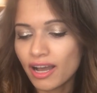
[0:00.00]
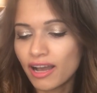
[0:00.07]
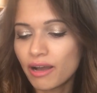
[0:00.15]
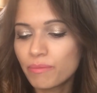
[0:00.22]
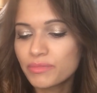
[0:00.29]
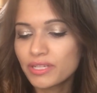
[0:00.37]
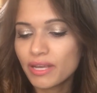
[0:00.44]

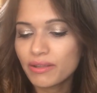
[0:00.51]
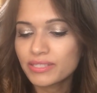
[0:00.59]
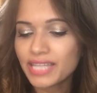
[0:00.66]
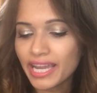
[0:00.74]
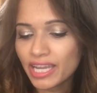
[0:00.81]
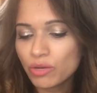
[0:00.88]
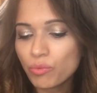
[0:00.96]
Um, no,
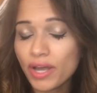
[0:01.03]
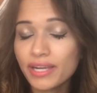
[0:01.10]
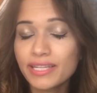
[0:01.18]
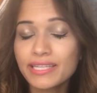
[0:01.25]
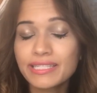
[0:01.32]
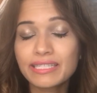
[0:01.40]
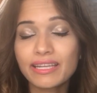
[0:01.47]
second one
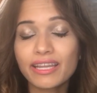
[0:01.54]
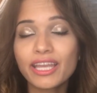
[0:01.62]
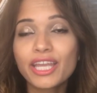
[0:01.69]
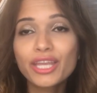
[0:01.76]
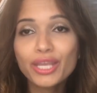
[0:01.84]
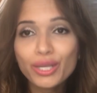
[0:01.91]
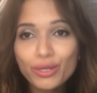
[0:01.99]
is
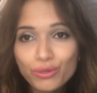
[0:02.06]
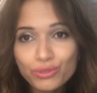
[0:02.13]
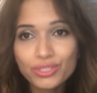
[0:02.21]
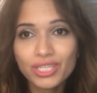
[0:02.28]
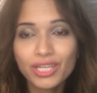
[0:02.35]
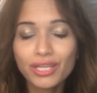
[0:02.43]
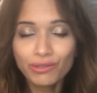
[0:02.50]

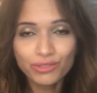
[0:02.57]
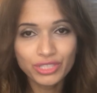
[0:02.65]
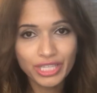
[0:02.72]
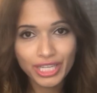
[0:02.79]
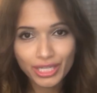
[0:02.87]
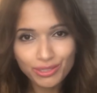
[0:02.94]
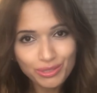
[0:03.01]
huge, huge,
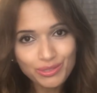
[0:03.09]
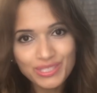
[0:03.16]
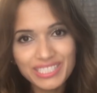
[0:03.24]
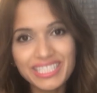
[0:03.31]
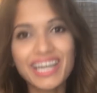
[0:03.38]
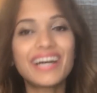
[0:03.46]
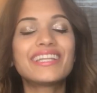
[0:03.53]

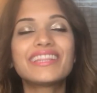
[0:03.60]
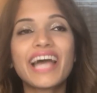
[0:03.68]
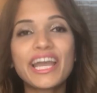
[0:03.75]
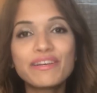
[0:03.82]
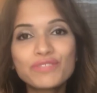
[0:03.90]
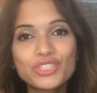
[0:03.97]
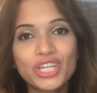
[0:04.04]
huge uh,
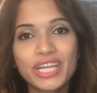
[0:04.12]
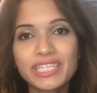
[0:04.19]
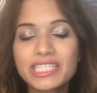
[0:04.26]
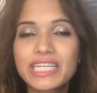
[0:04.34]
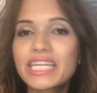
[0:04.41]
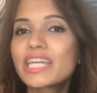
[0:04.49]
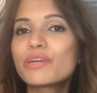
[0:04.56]

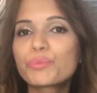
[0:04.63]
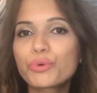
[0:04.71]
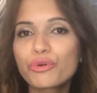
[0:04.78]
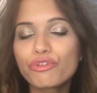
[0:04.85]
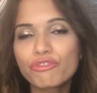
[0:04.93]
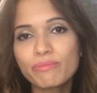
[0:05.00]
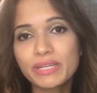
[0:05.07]
life-changing
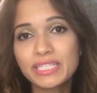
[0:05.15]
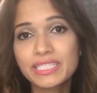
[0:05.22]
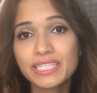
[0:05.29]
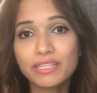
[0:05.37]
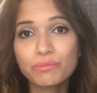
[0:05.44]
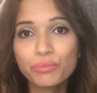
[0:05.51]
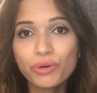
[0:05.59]
improvement
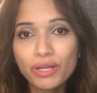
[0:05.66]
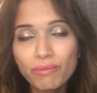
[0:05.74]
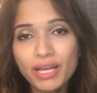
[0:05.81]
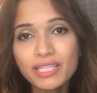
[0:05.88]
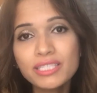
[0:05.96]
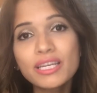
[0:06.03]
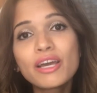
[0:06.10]
in pretty
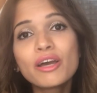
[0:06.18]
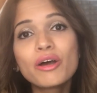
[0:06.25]
much